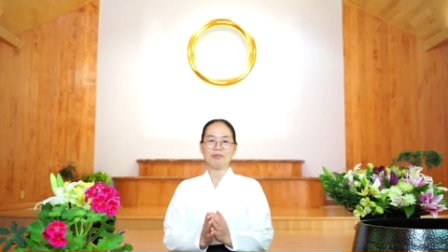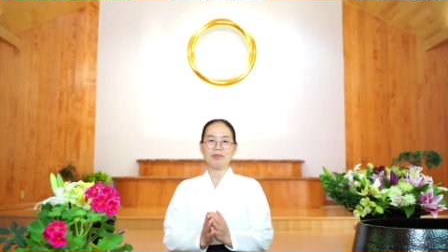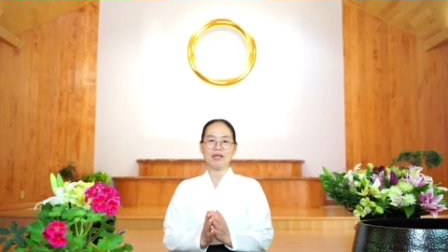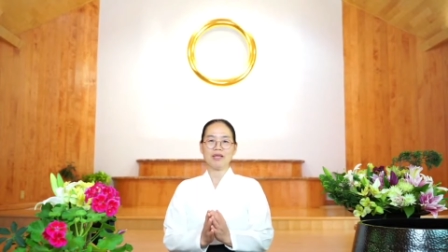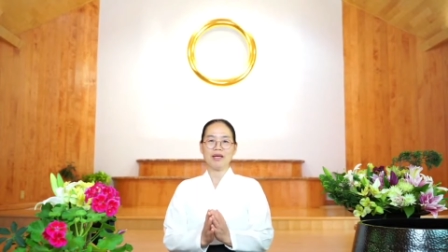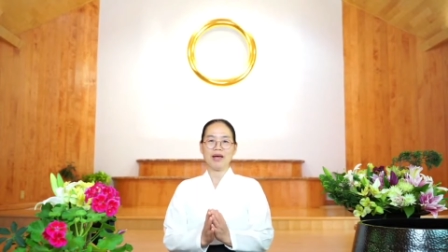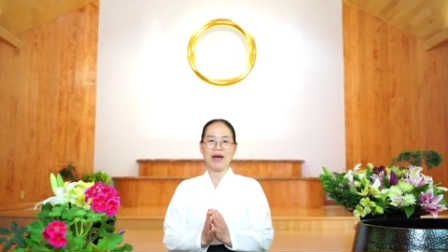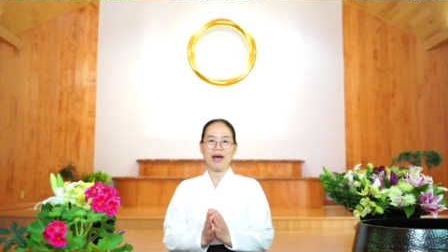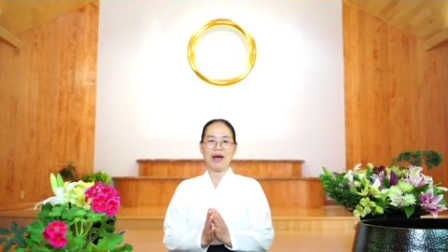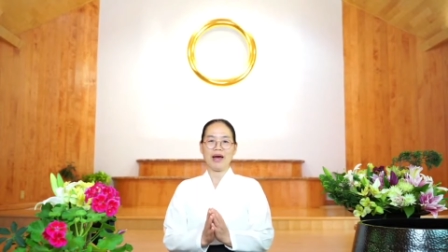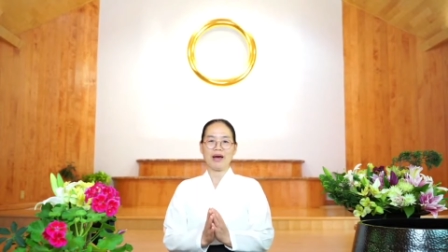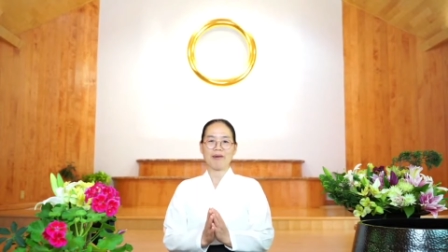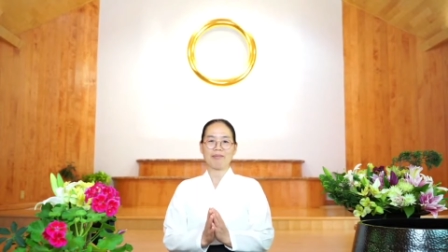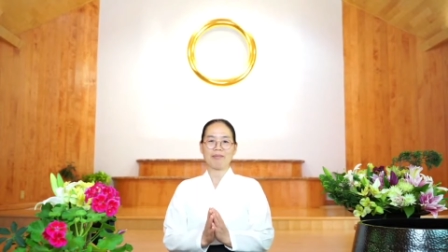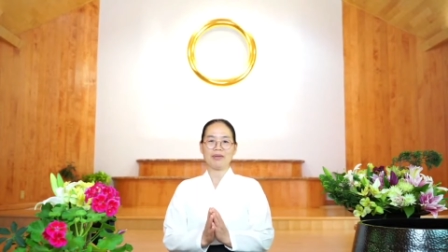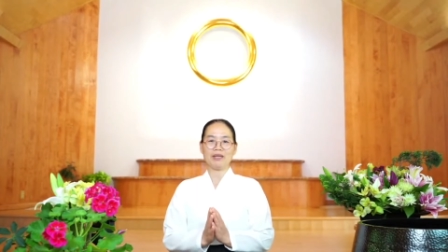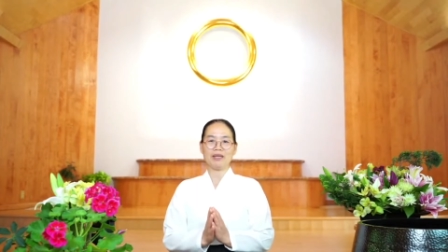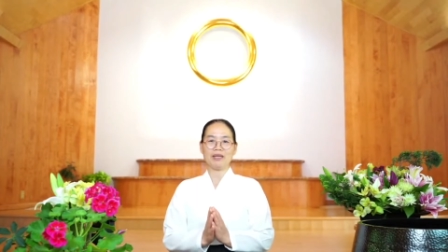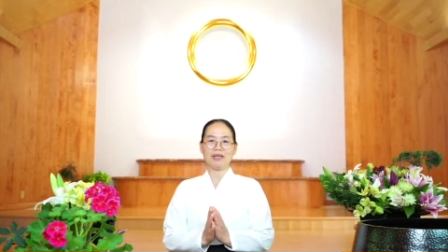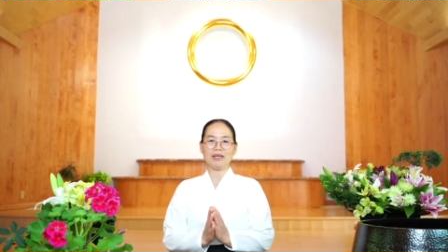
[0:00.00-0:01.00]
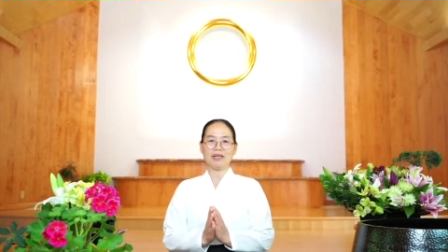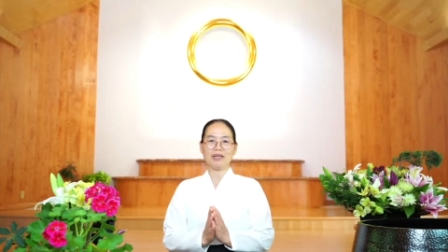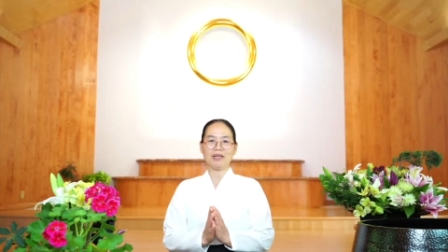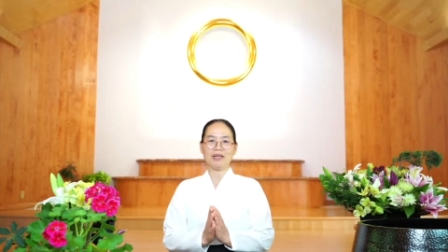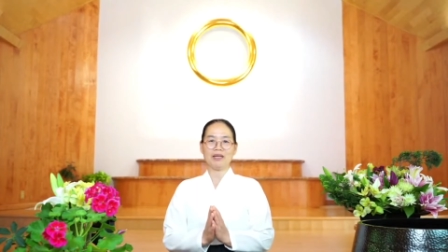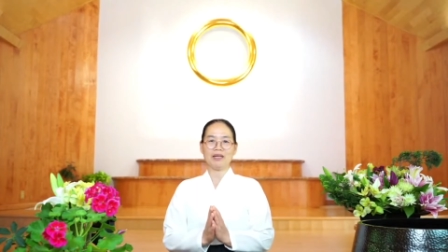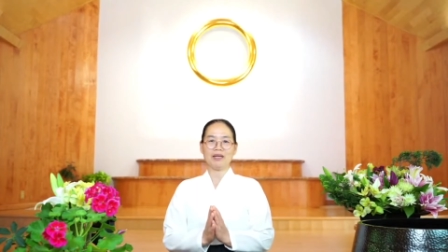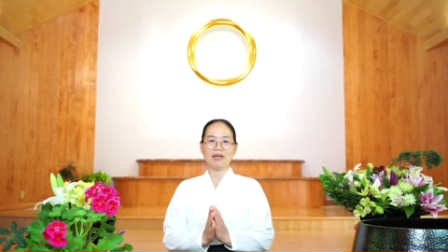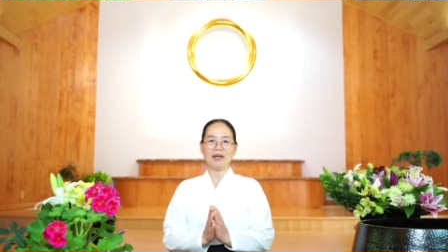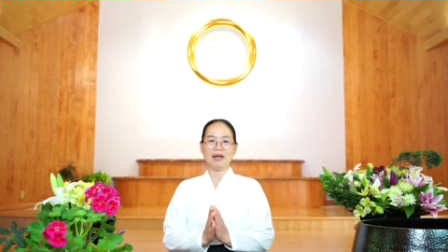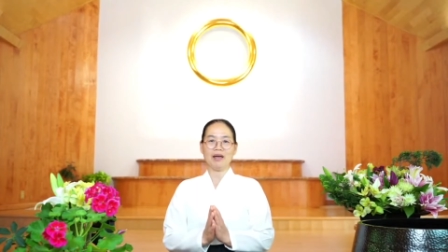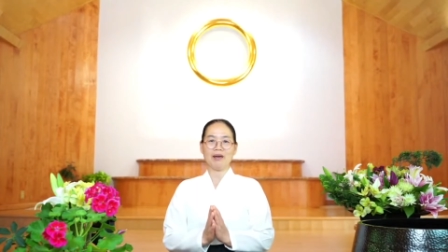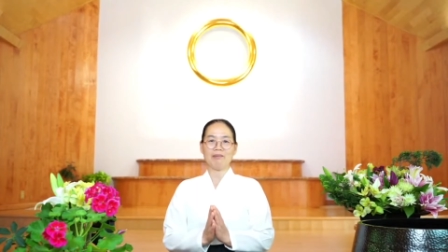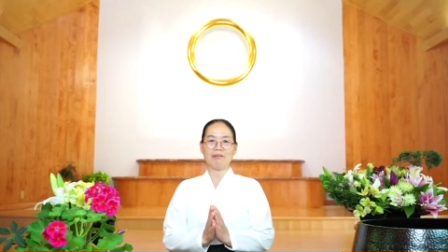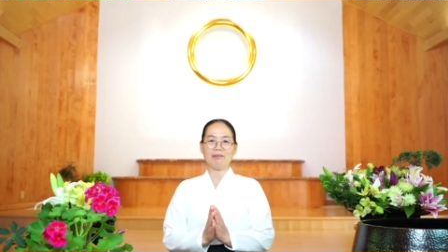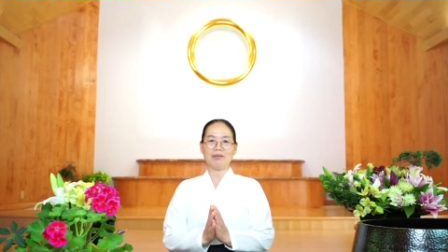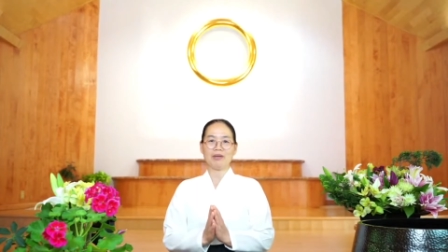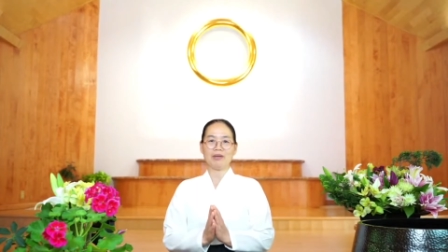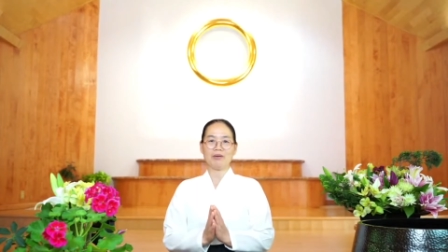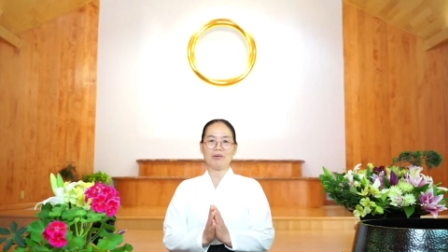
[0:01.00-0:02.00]
be happy
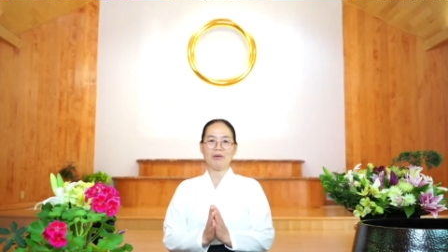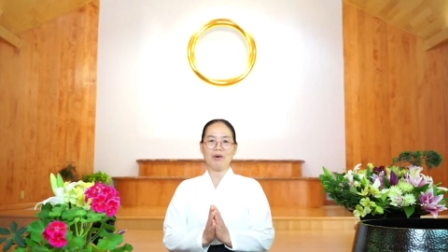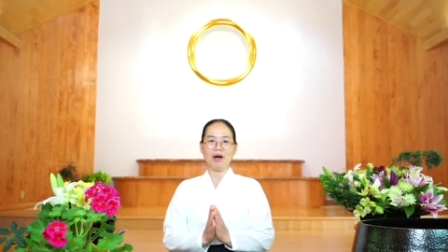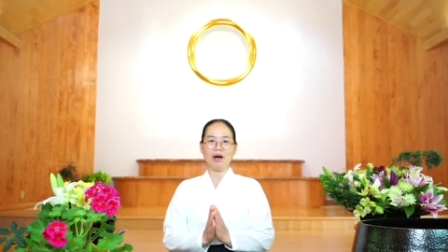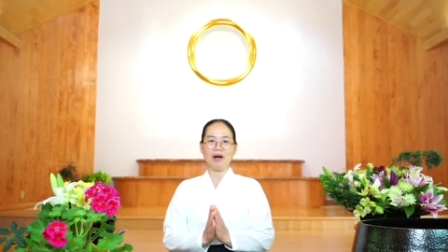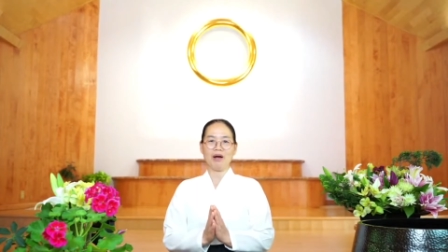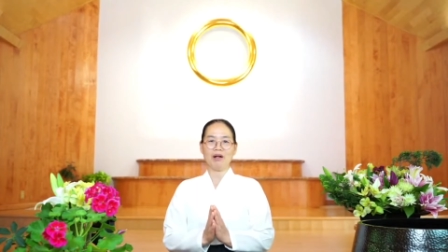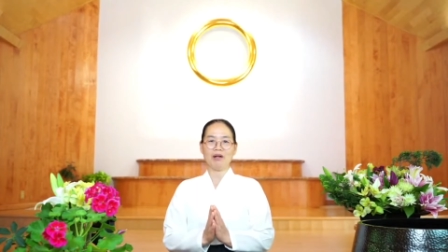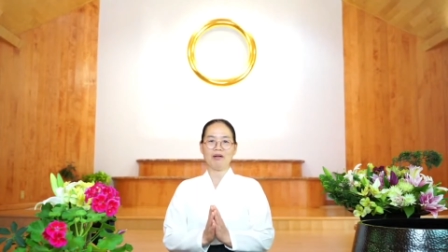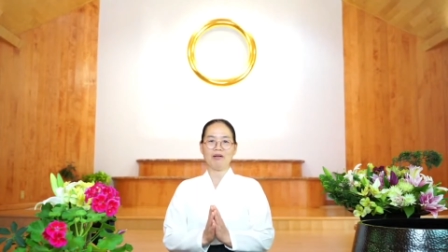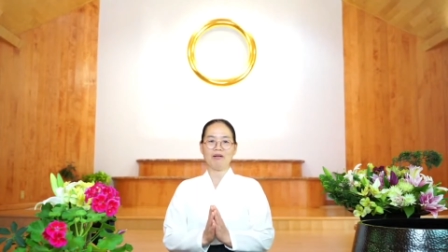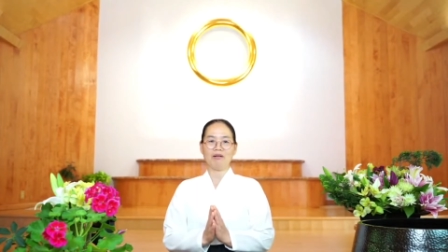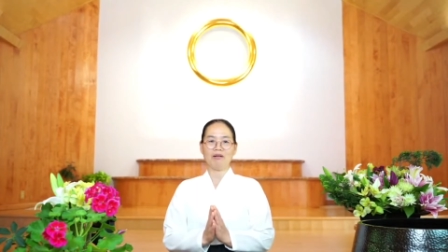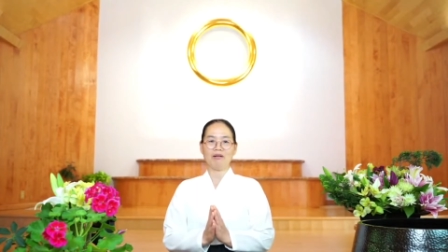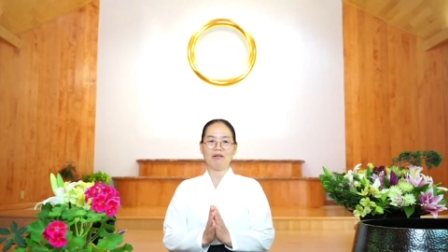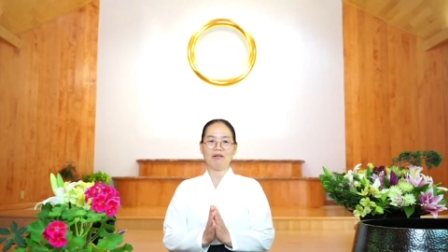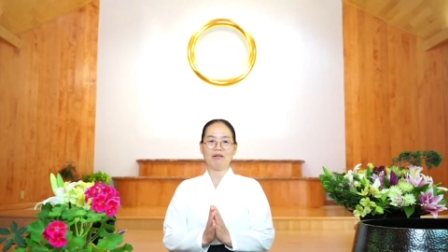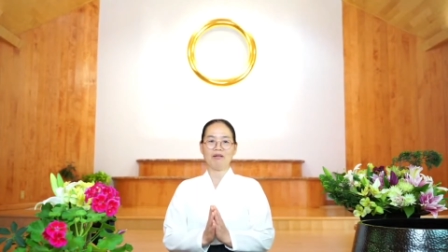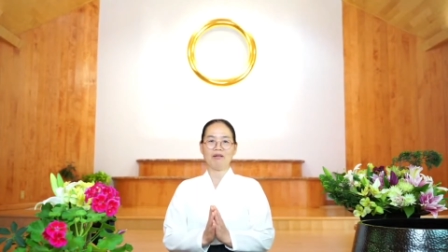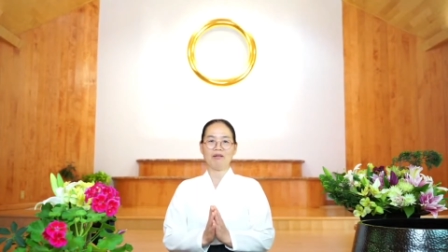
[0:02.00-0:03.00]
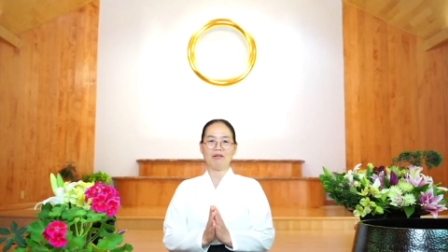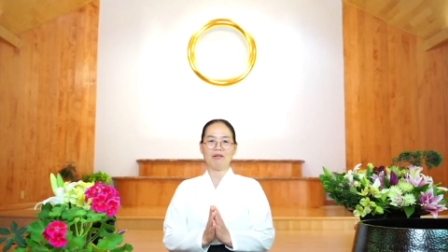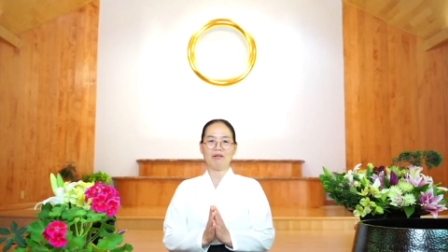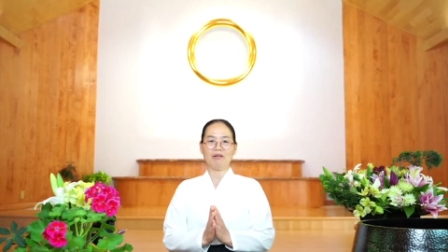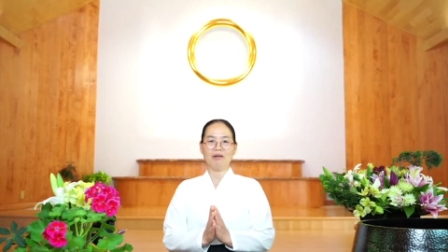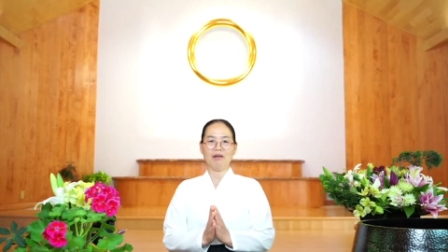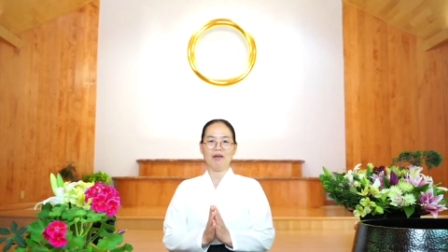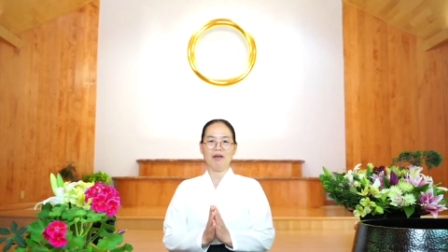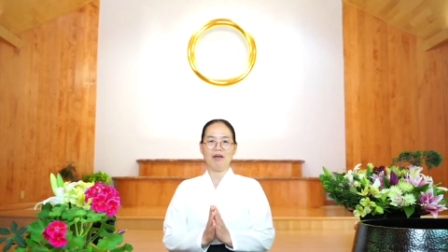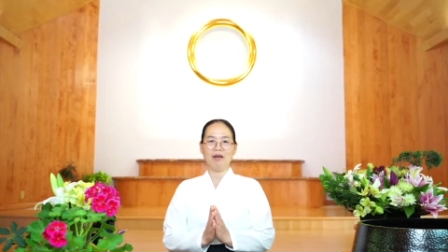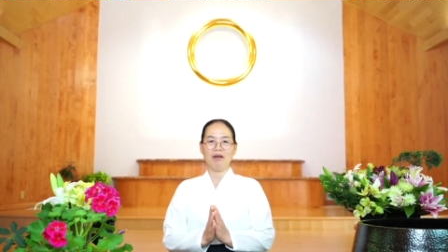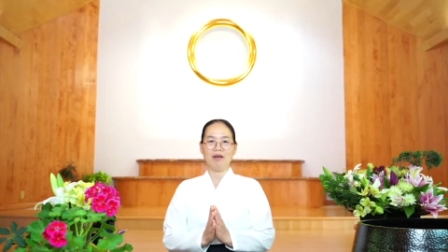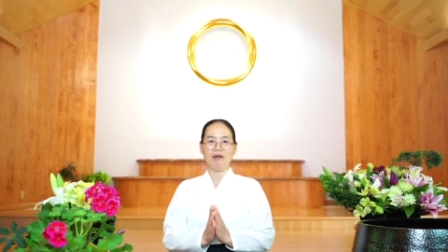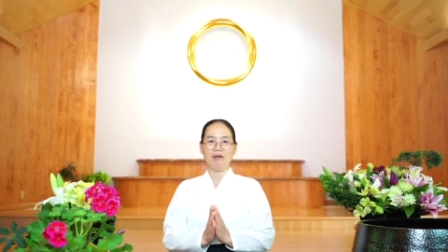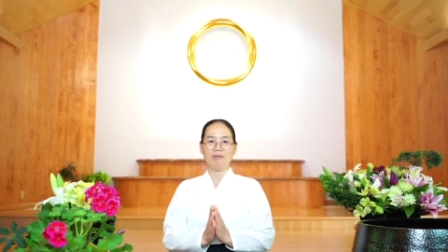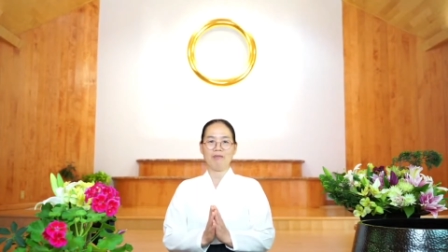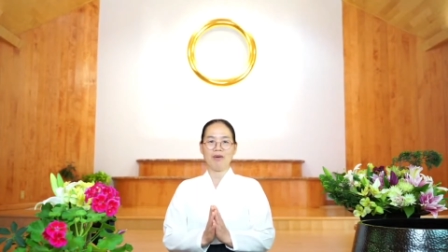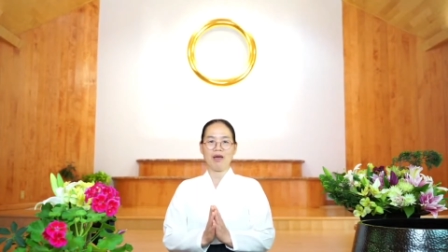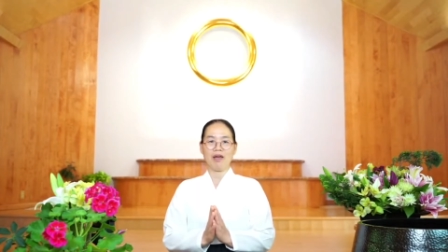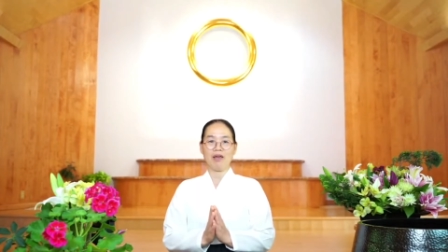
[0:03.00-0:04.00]
and be well.
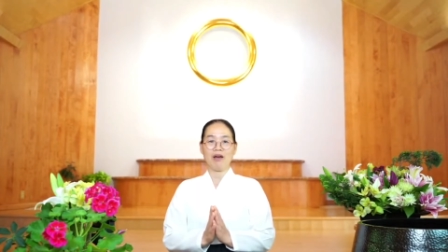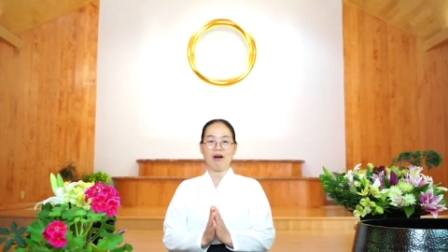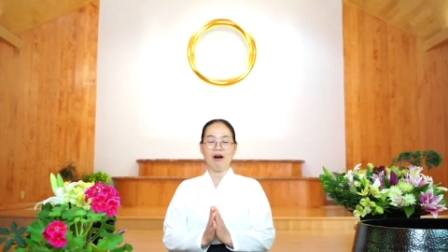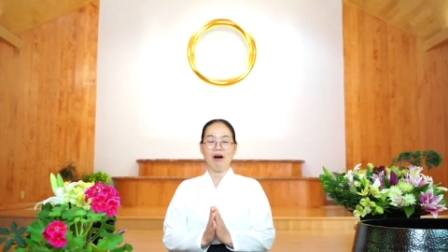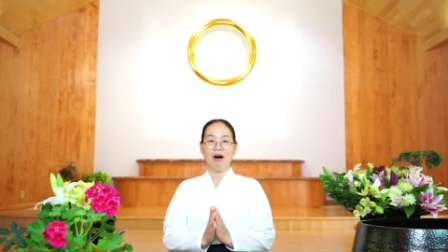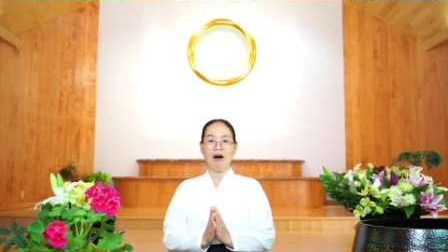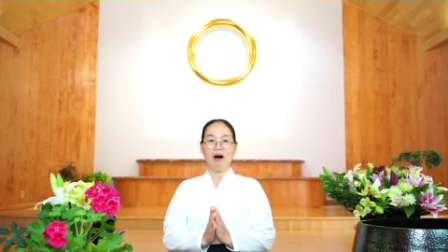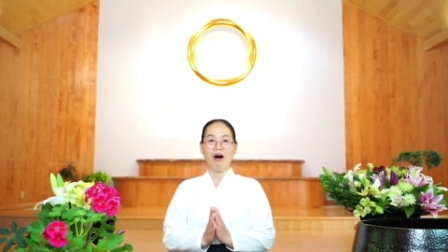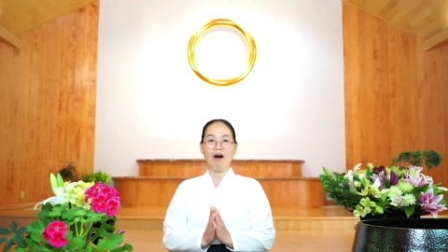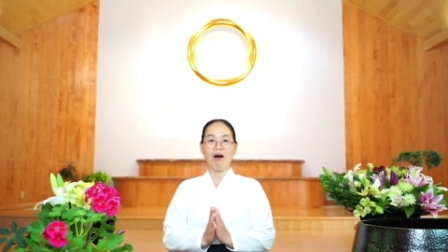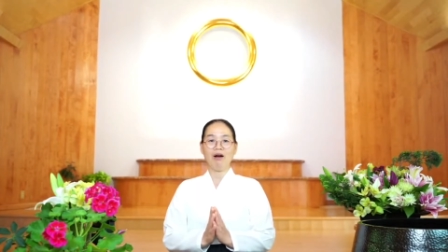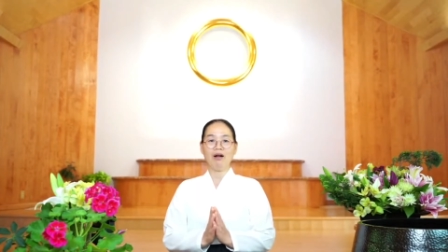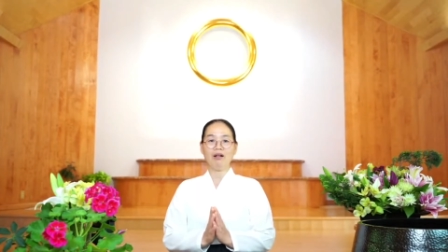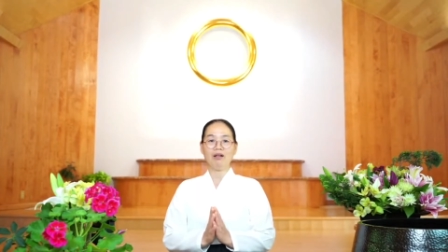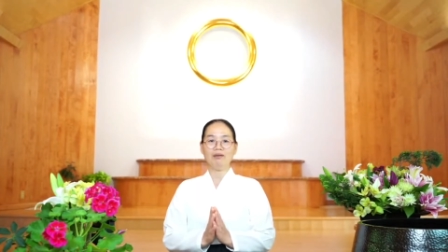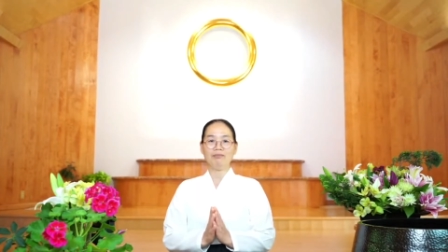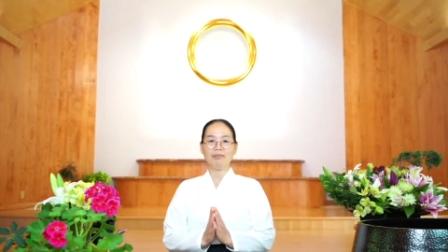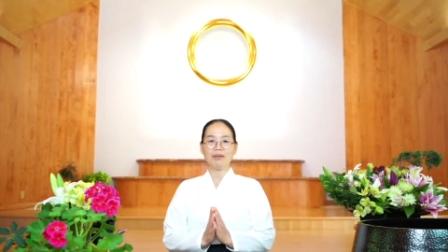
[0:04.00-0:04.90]
May all